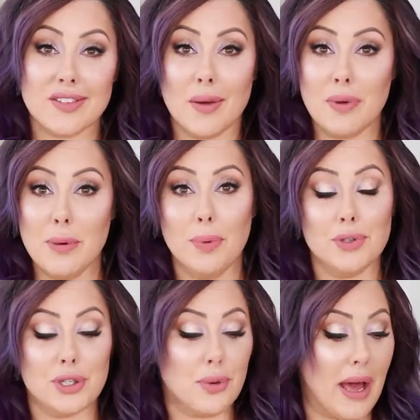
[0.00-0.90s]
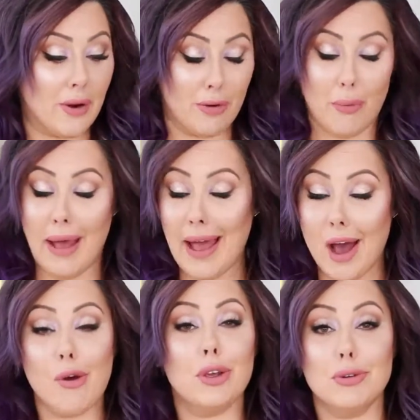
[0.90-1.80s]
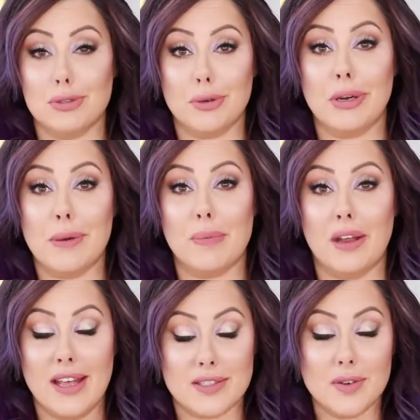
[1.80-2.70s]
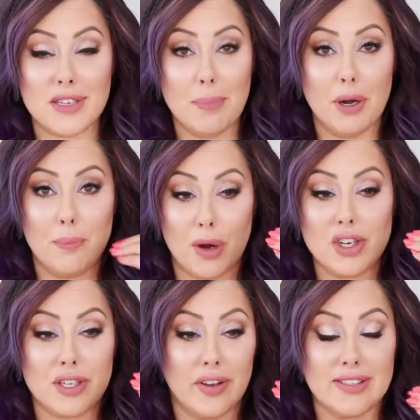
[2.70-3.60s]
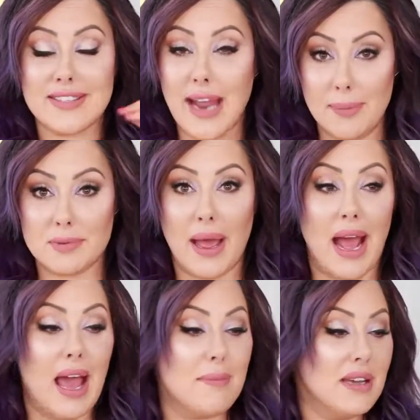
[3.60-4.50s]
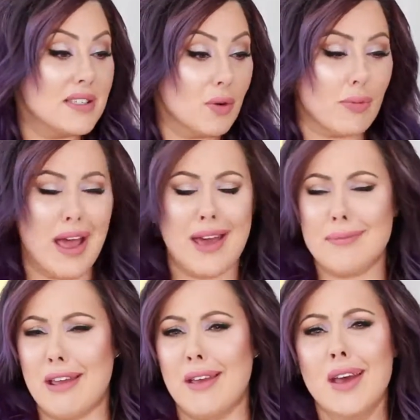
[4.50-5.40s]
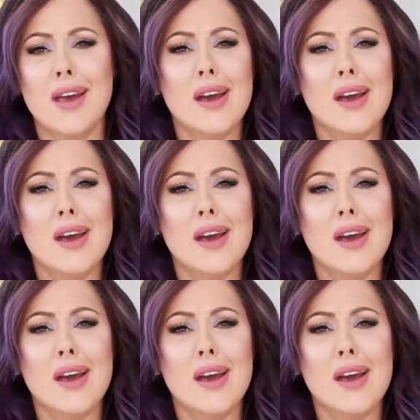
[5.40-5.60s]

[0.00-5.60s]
Some people do, I don't know how you do it, but as soon as I put a brush in there, it stabs my eye, it makes it red, my